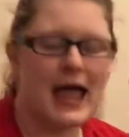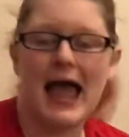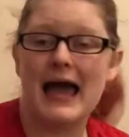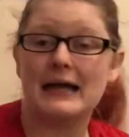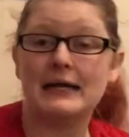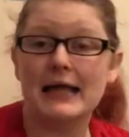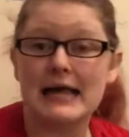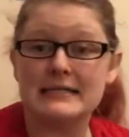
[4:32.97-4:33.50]

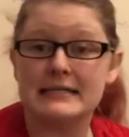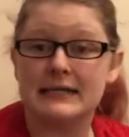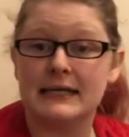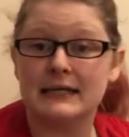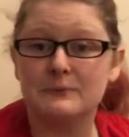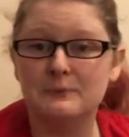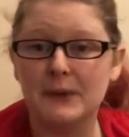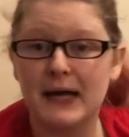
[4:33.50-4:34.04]

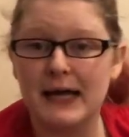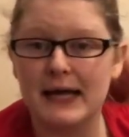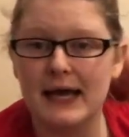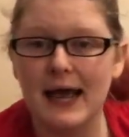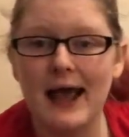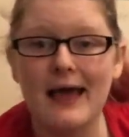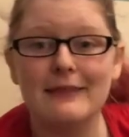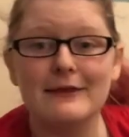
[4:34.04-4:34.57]
adolescent,
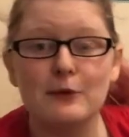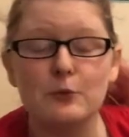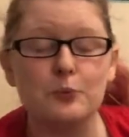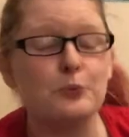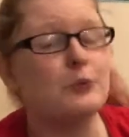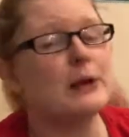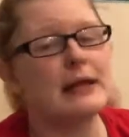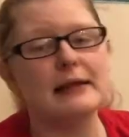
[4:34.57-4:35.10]
but they're
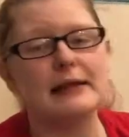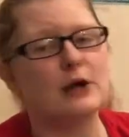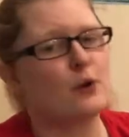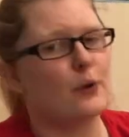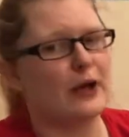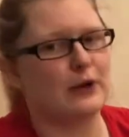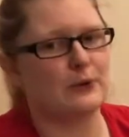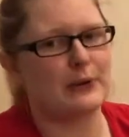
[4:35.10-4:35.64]
really
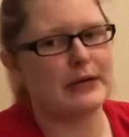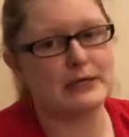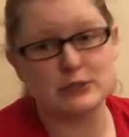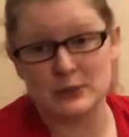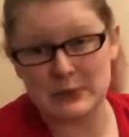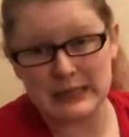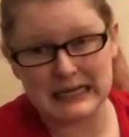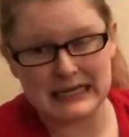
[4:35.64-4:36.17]
quick
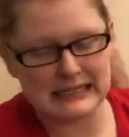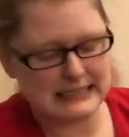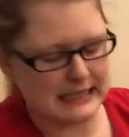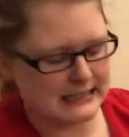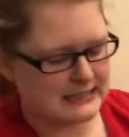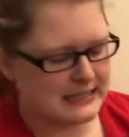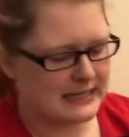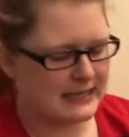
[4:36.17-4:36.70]
reads, really
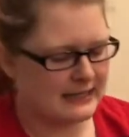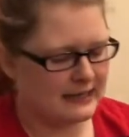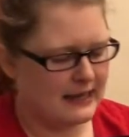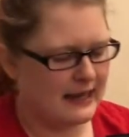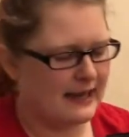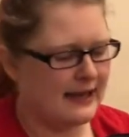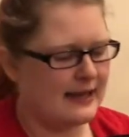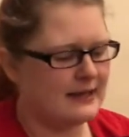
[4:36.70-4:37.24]
addicting,
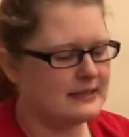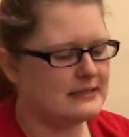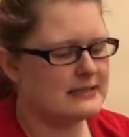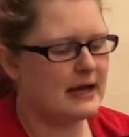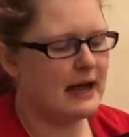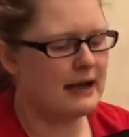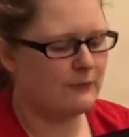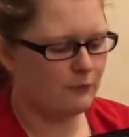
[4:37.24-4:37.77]
and
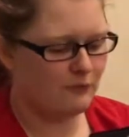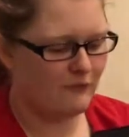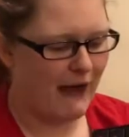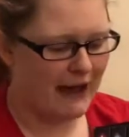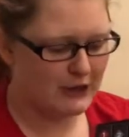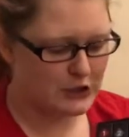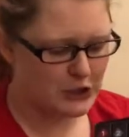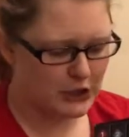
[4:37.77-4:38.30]
I've
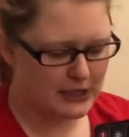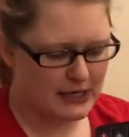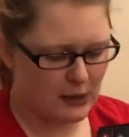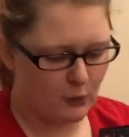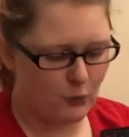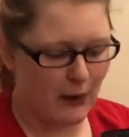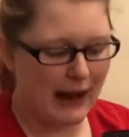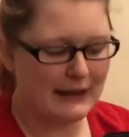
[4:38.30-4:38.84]

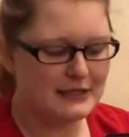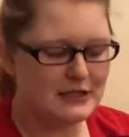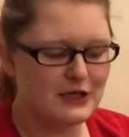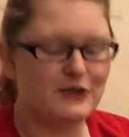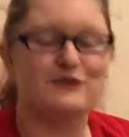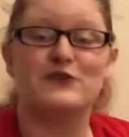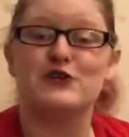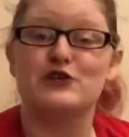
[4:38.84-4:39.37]
actually
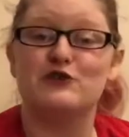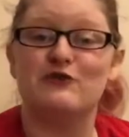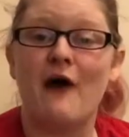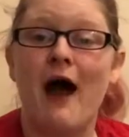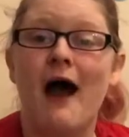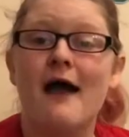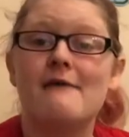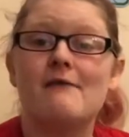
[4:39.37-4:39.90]
read the first
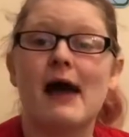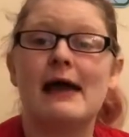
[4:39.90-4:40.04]
5.